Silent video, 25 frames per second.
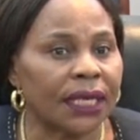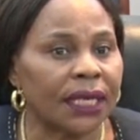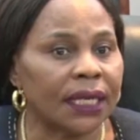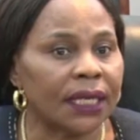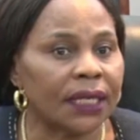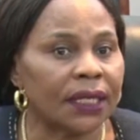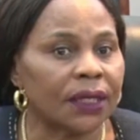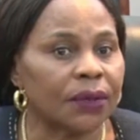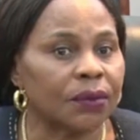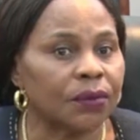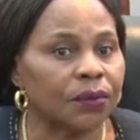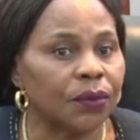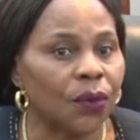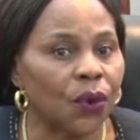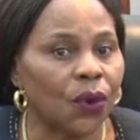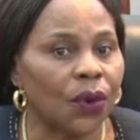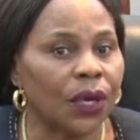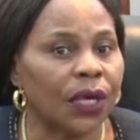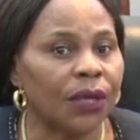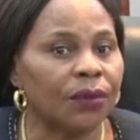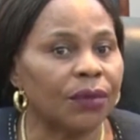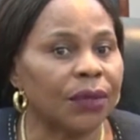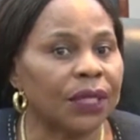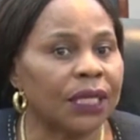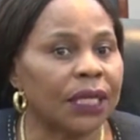and small
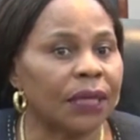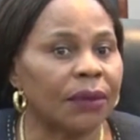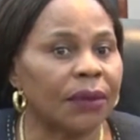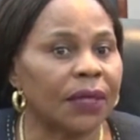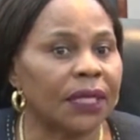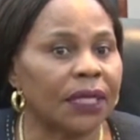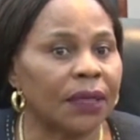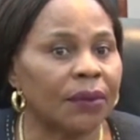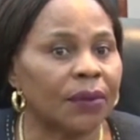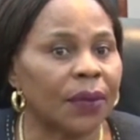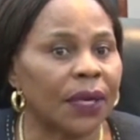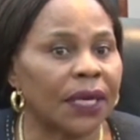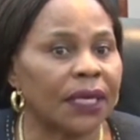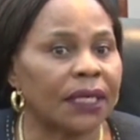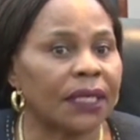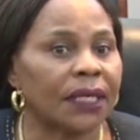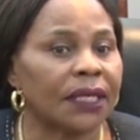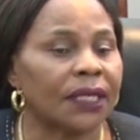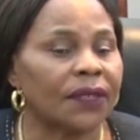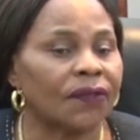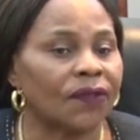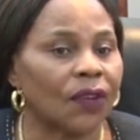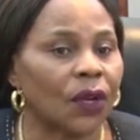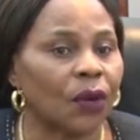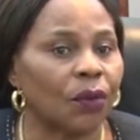and medium enterprises
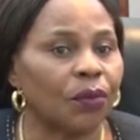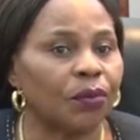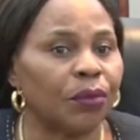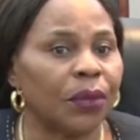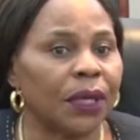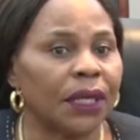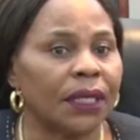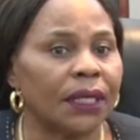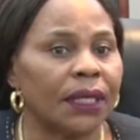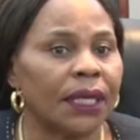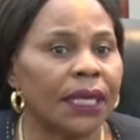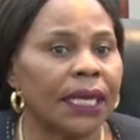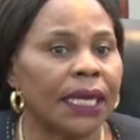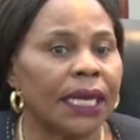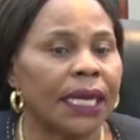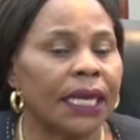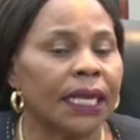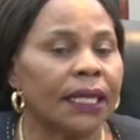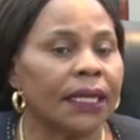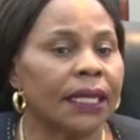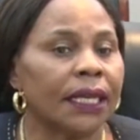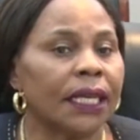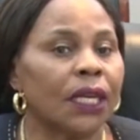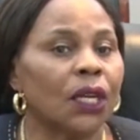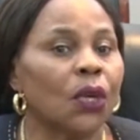development,
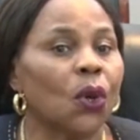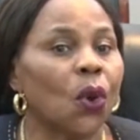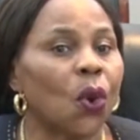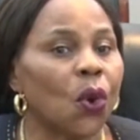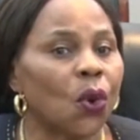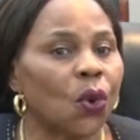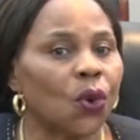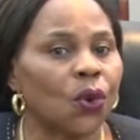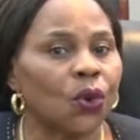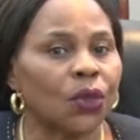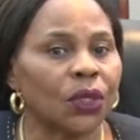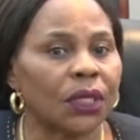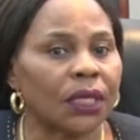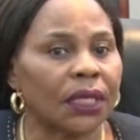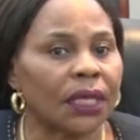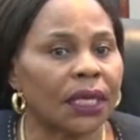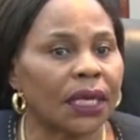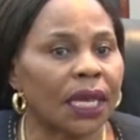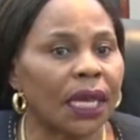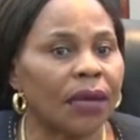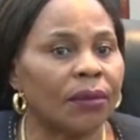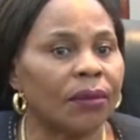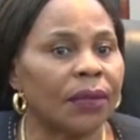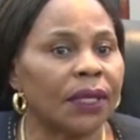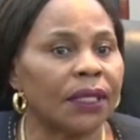then low-cost
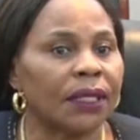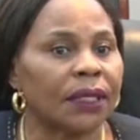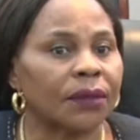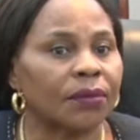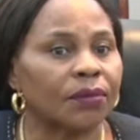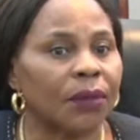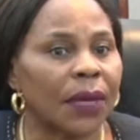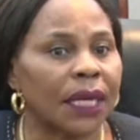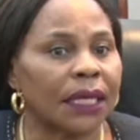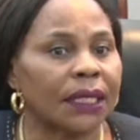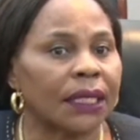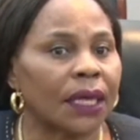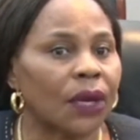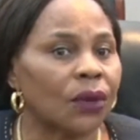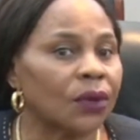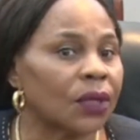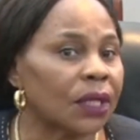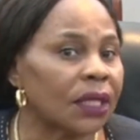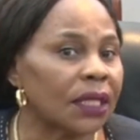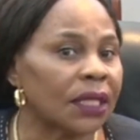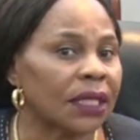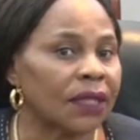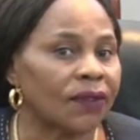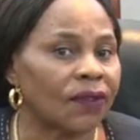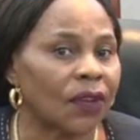climate smart housing
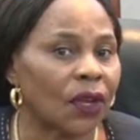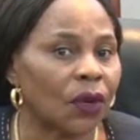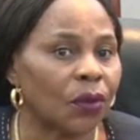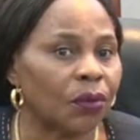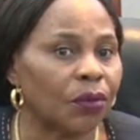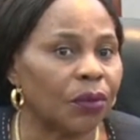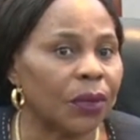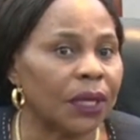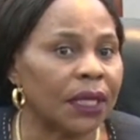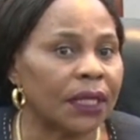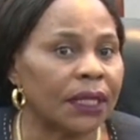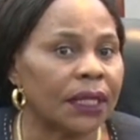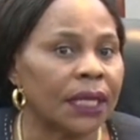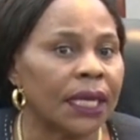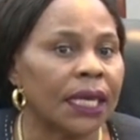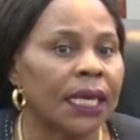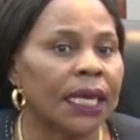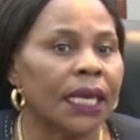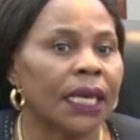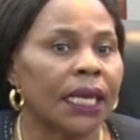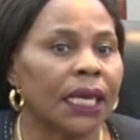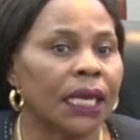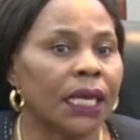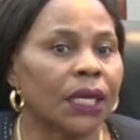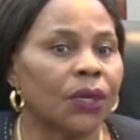development,
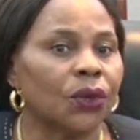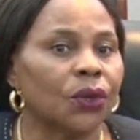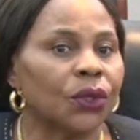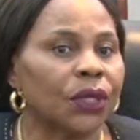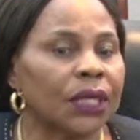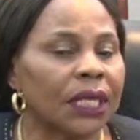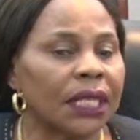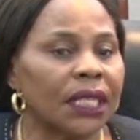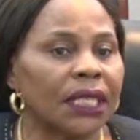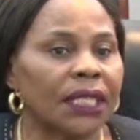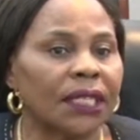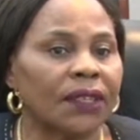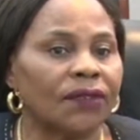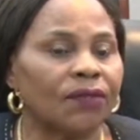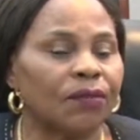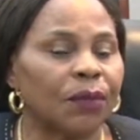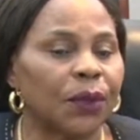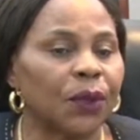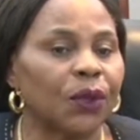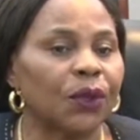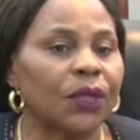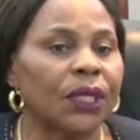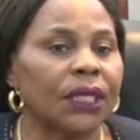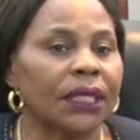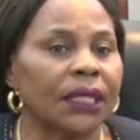and alternative
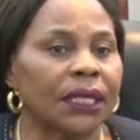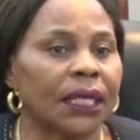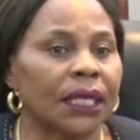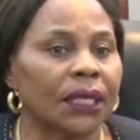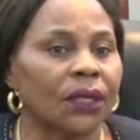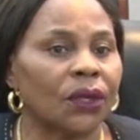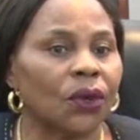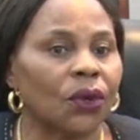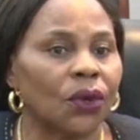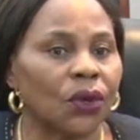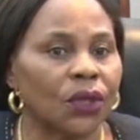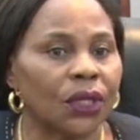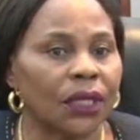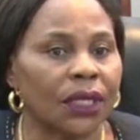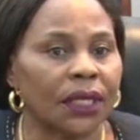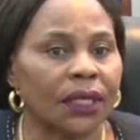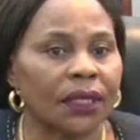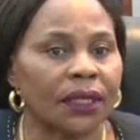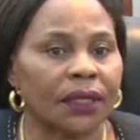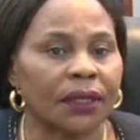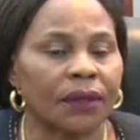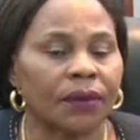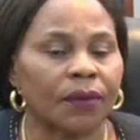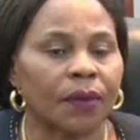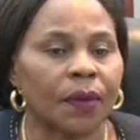building
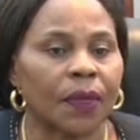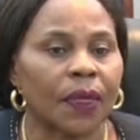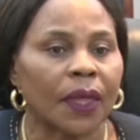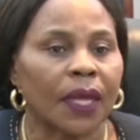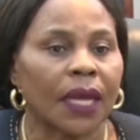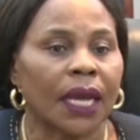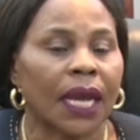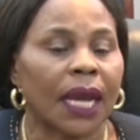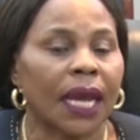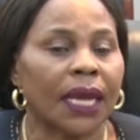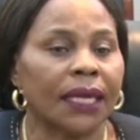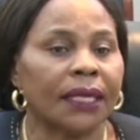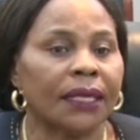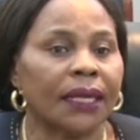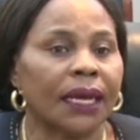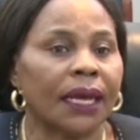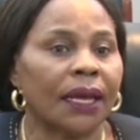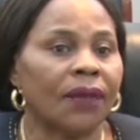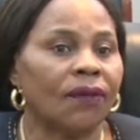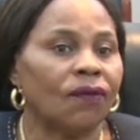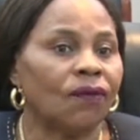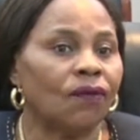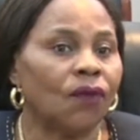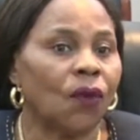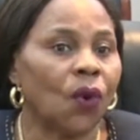technologies. Under
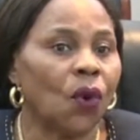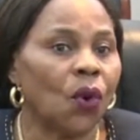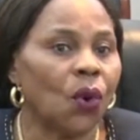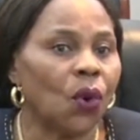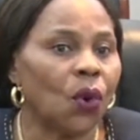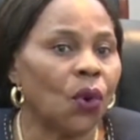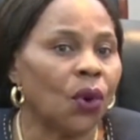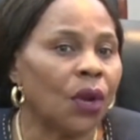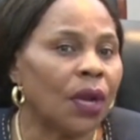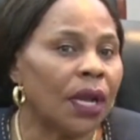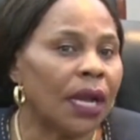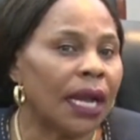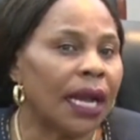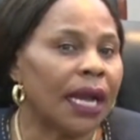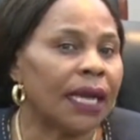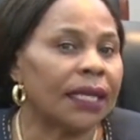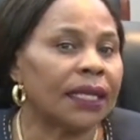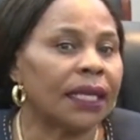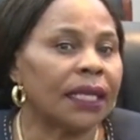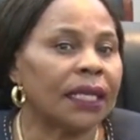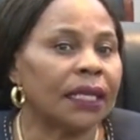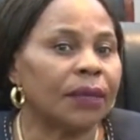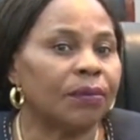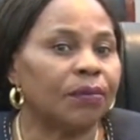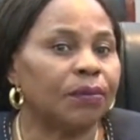4, under
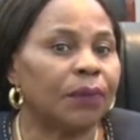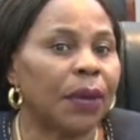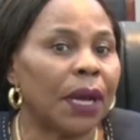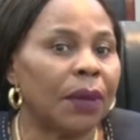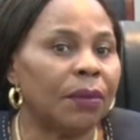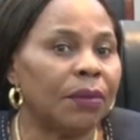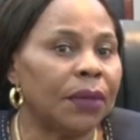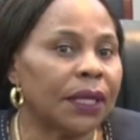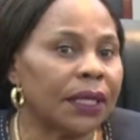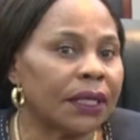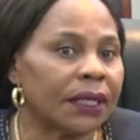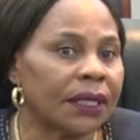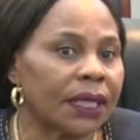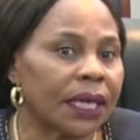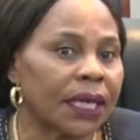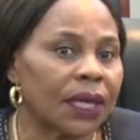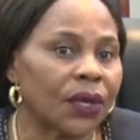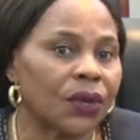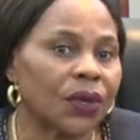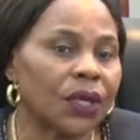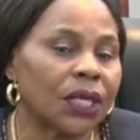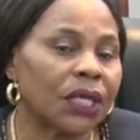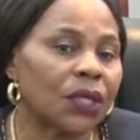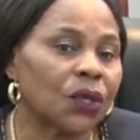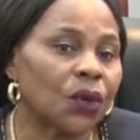the Public
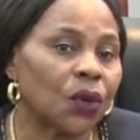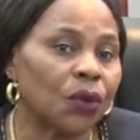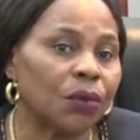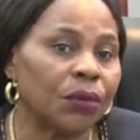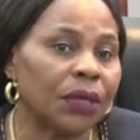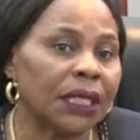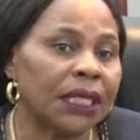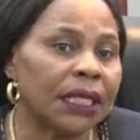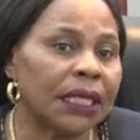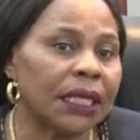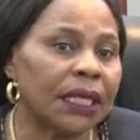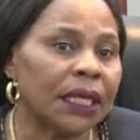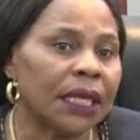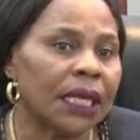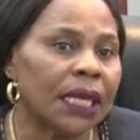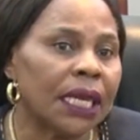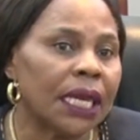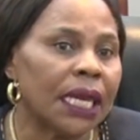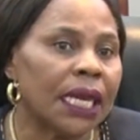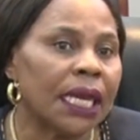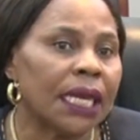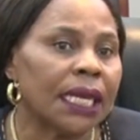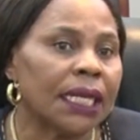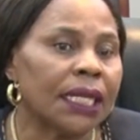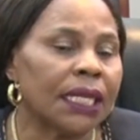Security Committee,
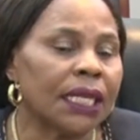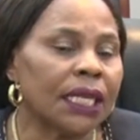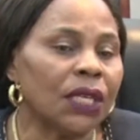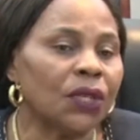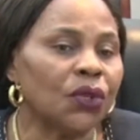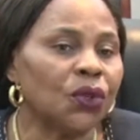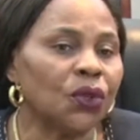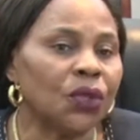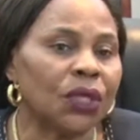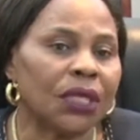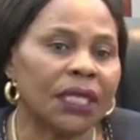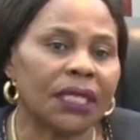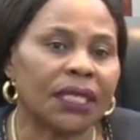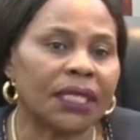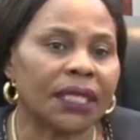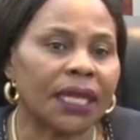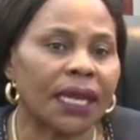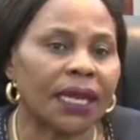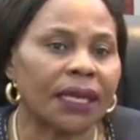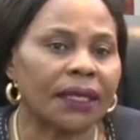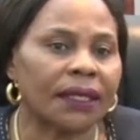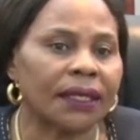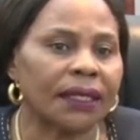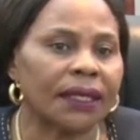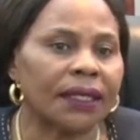the issues
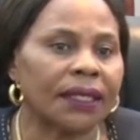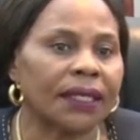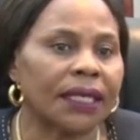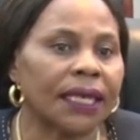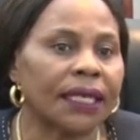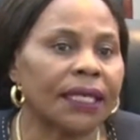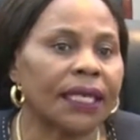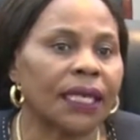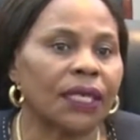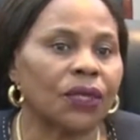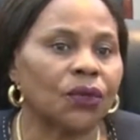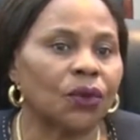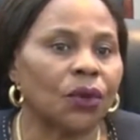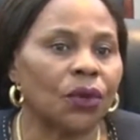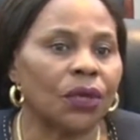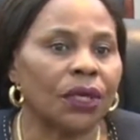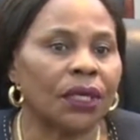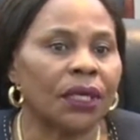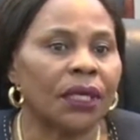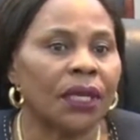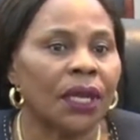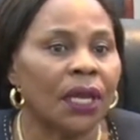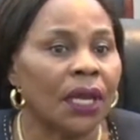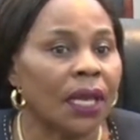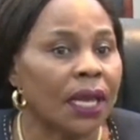discussed centered on
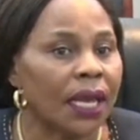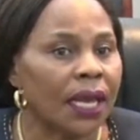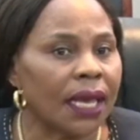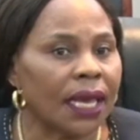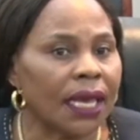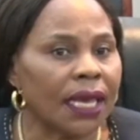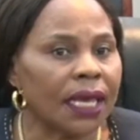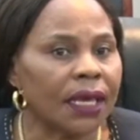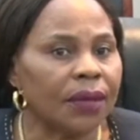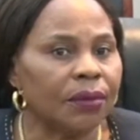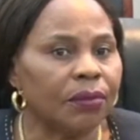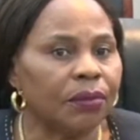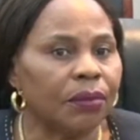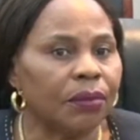A,